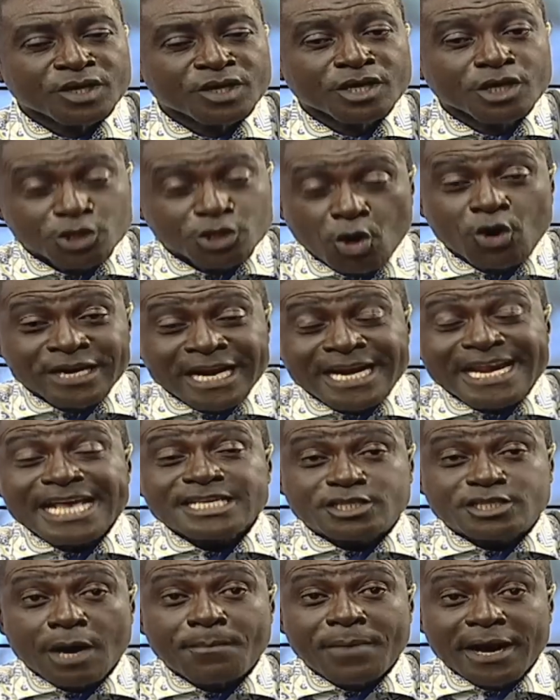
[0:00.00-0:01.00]
You needed
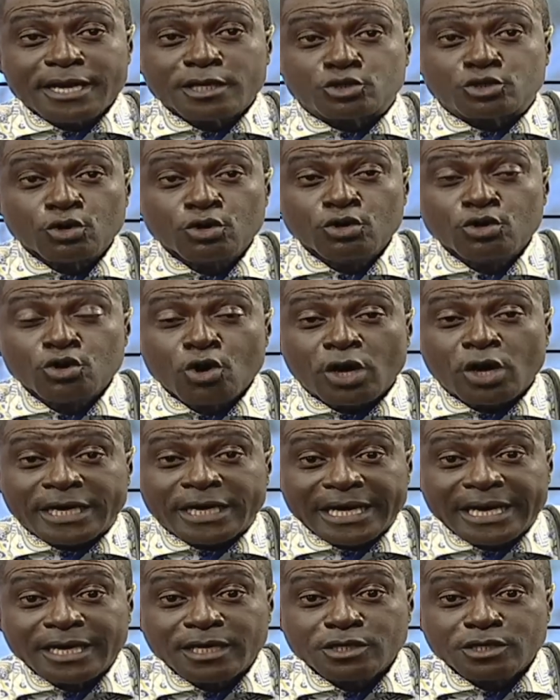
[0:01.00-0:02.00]
somebody to look
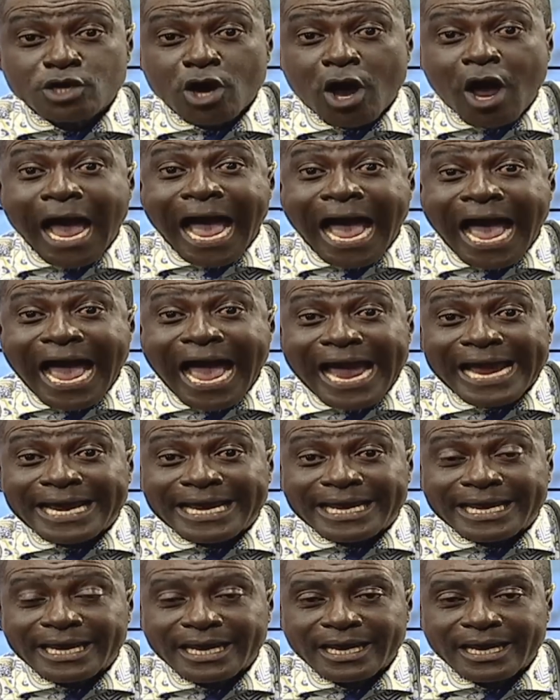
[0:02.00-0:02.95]
in your eye